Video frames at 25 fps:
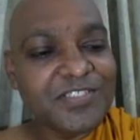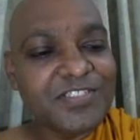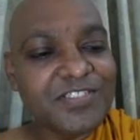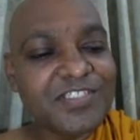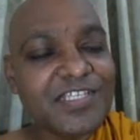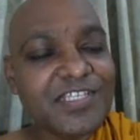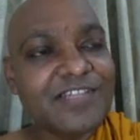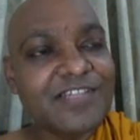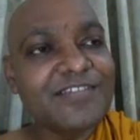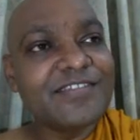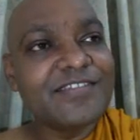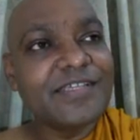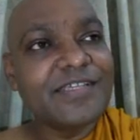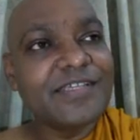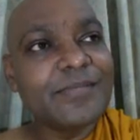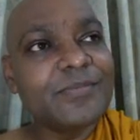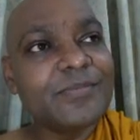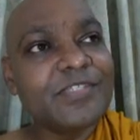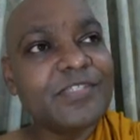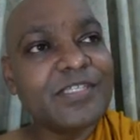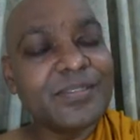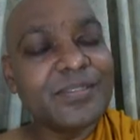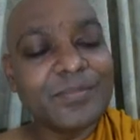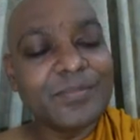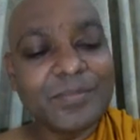tell
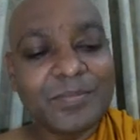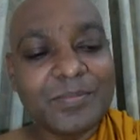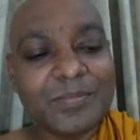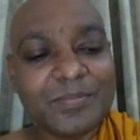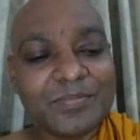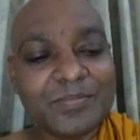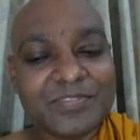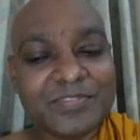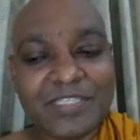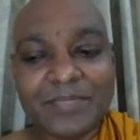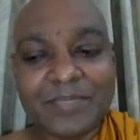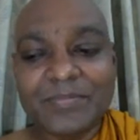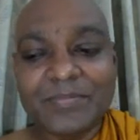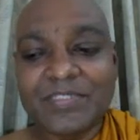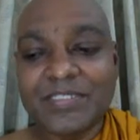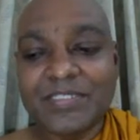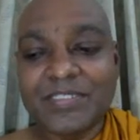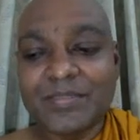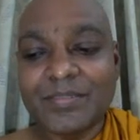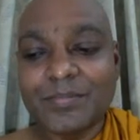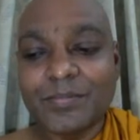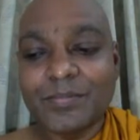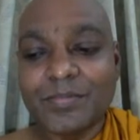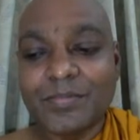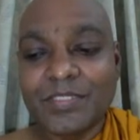something
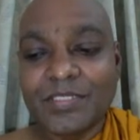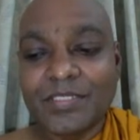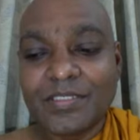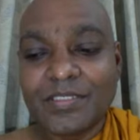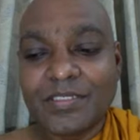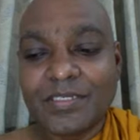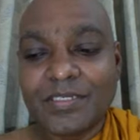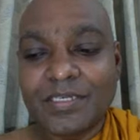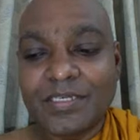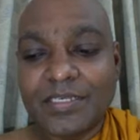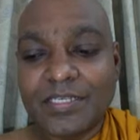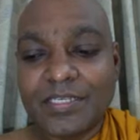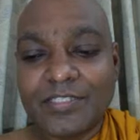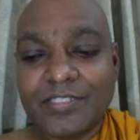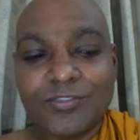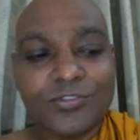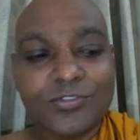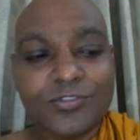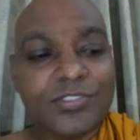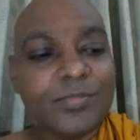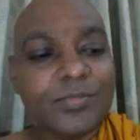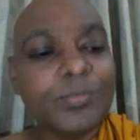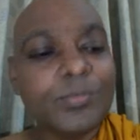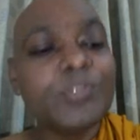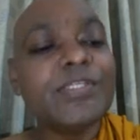to
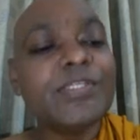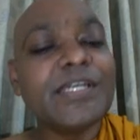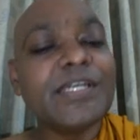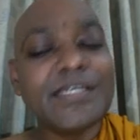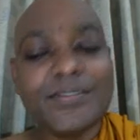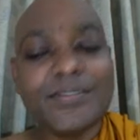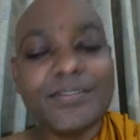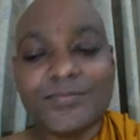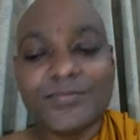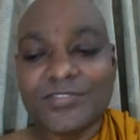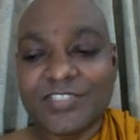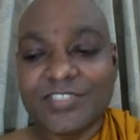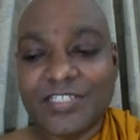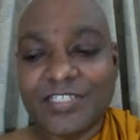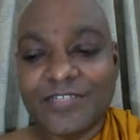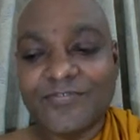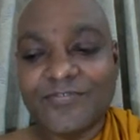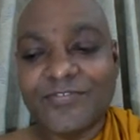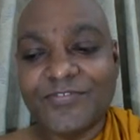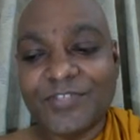the Buddha himself,